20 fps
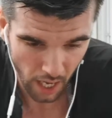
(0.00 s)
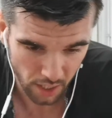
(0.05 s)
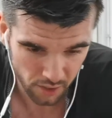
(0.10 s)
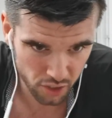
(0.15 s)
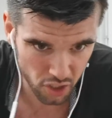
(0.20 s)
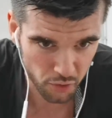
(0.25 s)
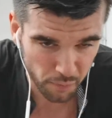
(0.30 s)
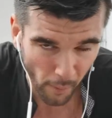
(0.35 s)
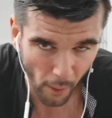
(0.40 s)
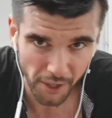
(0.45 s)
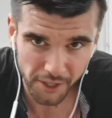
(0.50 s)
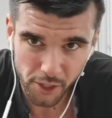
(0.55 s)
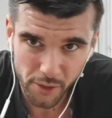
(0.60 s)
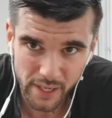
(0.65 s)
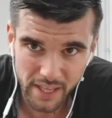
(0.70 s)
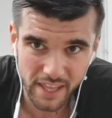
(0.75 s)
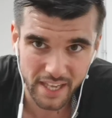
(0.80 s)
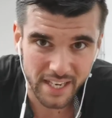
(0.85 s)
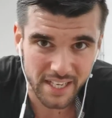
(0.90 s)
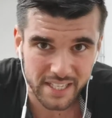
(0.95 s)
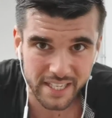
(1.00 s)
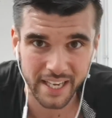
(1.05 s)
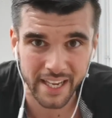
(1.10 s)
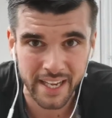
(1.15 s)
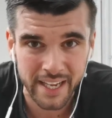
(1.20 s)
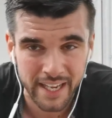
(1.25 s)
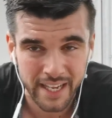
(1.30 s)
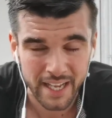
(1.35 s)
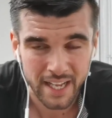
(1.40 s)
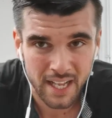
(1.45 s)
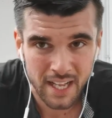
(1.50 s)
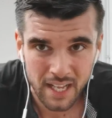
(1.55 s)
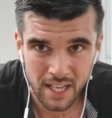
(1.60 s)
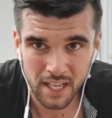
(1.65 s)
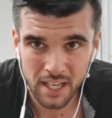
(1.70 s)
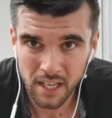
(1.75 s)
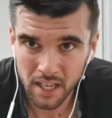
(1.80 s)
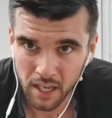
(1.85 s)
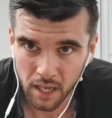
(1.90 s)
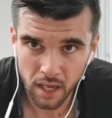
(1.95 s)
And just by doing this,
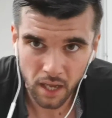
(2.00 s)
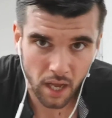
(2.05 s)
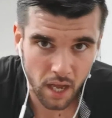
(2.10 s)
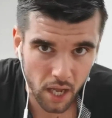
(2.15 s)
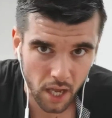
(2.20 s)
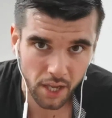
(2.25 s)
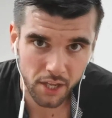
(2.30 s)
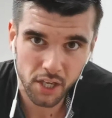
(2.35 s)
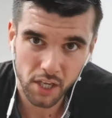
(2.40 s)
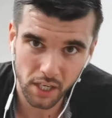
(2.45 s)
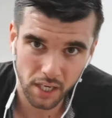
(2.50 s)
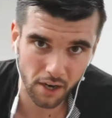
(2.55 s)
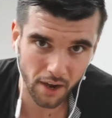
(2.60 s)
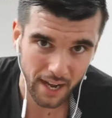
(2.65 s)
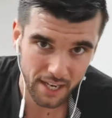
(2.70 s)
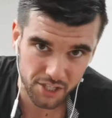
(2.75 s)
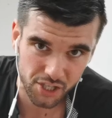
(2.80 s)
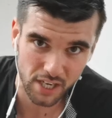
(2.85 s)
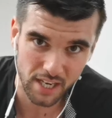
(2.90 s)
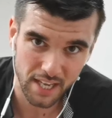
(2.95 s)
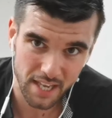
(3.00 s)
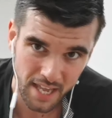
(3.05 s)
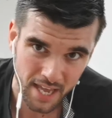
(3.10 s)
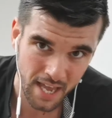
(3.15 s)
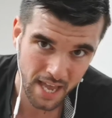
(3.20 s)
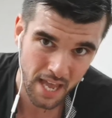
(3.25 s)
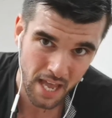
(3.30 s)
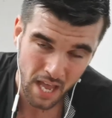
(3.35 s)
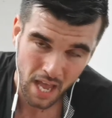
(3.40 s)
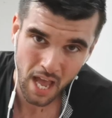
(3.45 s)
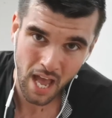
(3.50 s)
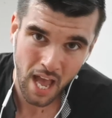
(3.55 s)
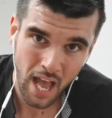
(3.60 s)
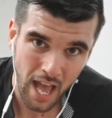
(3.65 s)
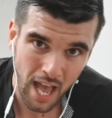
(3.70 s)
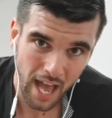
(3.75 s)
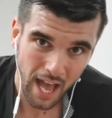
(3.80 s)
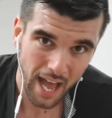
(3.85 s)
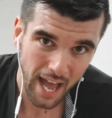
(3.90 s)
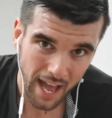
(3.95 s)
you're going to actually
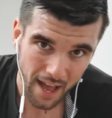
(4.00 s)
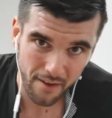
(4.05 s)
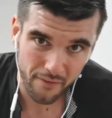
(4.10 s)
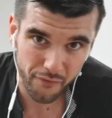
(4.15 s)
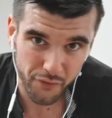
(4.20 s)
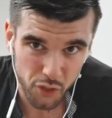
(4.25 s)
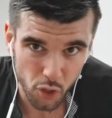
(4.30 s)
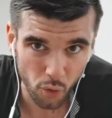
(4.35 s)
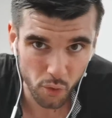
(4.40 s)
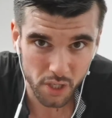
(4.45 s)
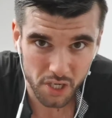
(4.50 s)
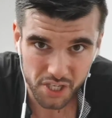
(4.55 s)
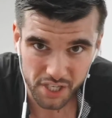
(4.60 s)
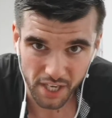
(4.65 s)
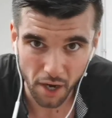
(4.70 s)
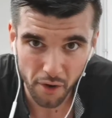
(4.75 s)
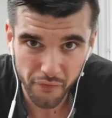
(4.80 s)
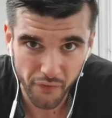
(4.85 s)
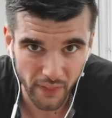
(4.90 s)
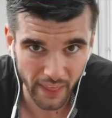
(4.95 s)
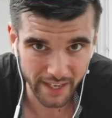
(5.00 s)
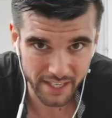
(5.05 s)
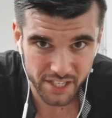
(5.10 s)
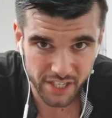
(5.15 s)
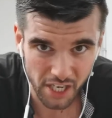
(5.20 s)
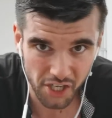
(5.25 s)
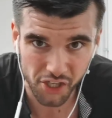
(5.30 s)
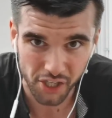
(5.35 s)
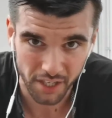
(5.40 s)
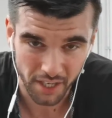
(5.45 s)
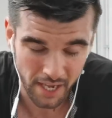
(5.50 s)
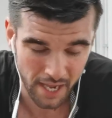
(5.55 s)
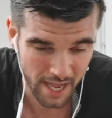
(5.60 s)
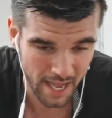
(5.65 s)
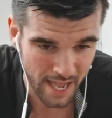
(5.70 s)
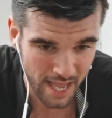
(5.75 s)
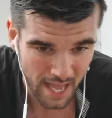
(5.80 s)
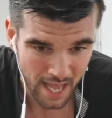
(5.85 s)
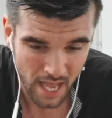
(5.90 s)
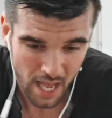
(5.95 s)
fuel yourself for that session.
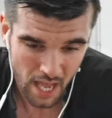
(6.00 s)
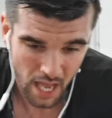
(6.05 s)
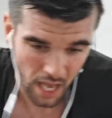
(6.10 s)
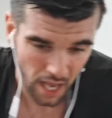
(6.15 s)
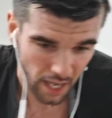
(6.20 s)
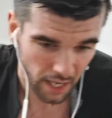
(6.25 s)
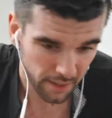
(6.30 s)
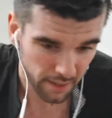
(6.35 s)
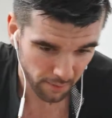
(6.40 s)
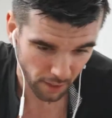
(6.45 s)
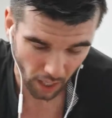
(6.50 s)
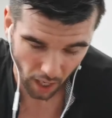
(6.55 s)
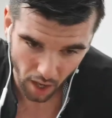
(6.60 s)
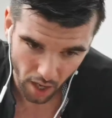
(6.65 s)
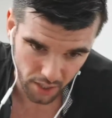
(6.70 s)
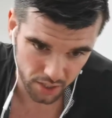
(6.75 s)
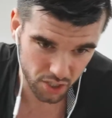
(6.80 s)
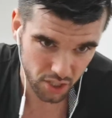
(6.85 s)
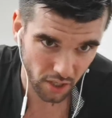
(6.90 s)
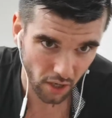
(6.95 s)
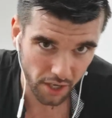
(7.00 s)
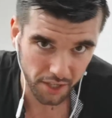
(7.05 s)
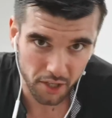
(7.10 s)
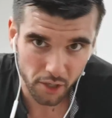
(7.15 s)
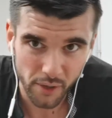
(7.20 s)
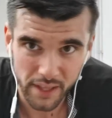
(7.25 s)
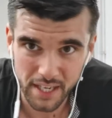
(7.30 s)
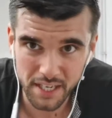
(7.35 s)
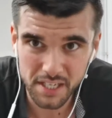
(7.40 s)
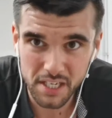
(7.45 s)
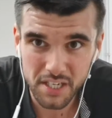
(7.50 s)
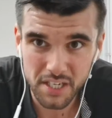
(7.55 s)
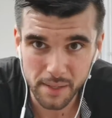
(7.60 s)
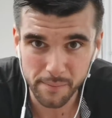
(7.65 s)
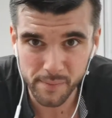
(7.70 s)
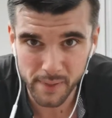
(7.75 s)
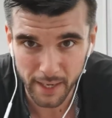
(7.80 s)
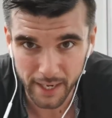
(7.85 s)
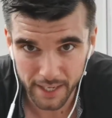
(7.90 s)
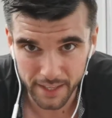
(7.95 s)
And my client started doing this, he's
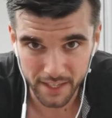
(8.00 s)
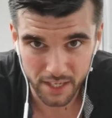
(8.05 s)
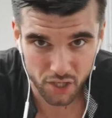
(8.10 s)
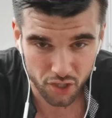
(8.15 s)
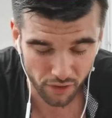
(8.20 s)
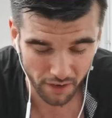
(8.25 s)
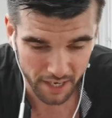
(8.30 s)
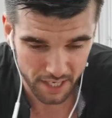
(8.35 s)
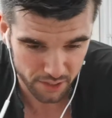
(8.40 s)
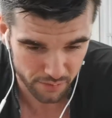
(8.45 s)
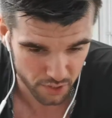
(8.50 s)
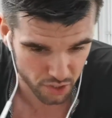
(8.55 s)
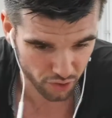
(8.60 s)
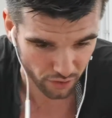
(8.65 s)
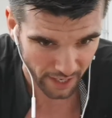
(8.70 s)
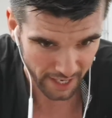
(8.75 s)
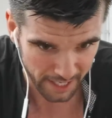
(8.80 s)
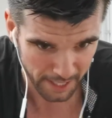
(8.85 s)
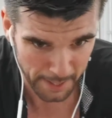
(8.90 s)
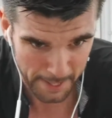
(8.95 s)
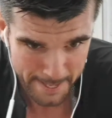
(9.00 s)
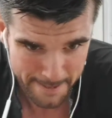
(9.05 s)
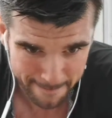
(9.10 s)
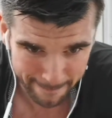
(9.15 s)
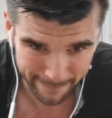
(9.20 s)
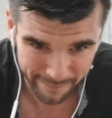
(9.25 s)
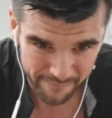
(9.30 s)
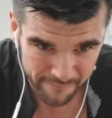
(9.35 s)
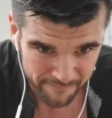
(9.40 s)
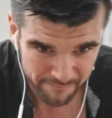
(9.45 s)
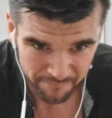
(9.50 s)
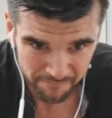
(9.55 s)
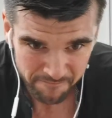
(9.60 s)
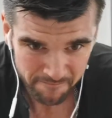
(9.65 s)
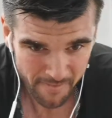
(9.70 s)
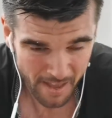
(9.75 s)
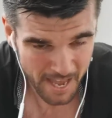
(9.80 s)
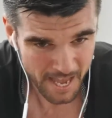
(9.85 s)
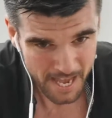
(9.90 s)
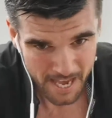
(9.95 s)
implemented this straight into his training,
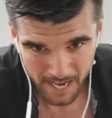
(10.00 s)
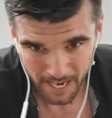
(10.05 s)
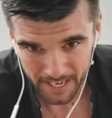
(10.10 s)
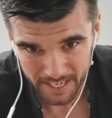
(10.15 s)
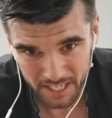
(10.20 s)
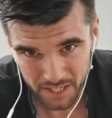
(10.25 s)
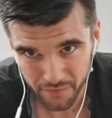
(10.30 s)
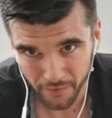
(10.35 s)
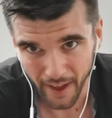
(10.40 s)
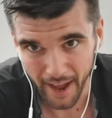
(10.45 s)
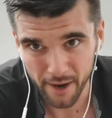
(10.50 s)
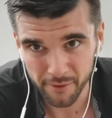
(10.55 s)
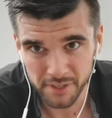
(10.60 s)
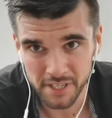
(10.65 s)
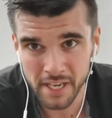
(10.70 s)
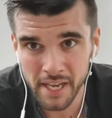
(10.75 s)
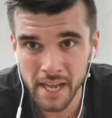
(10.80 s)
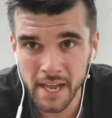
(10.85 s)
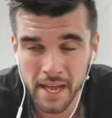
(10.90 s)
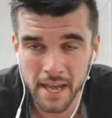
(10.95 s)
and he's found